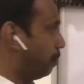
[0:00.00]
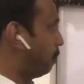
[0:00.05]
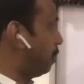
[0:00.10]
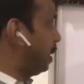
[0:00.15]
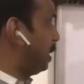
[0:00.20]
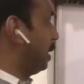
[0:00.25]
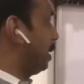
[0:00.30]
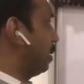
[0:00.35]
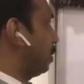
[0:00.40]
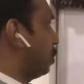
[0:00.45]

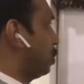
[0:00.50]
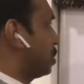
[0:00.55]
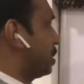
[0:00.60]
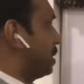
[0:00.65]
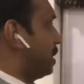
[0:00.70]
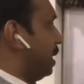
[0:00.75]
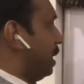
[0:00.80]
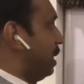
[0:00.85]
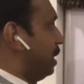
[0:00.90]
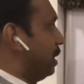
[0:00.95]
But in
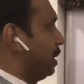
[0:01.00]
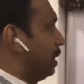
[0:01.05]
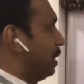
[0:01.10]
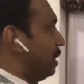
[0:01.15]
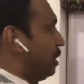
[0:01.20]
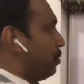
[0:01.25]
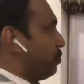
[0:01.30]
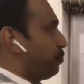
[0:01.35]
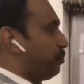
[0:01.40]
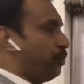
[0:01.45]
question,
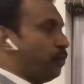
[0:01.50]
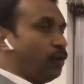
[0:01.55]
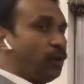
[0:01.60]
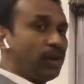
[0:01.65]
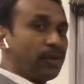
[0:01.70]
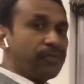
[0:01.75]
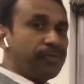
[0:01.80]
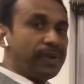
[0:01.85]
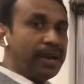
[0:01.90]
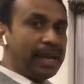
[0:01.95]

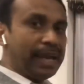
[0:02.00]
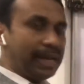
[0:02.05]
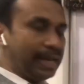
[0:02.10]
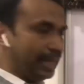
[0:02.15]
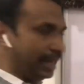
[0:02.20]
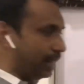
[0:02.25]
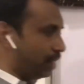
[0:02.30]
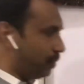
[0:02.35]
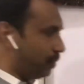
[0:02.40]
4 Faraday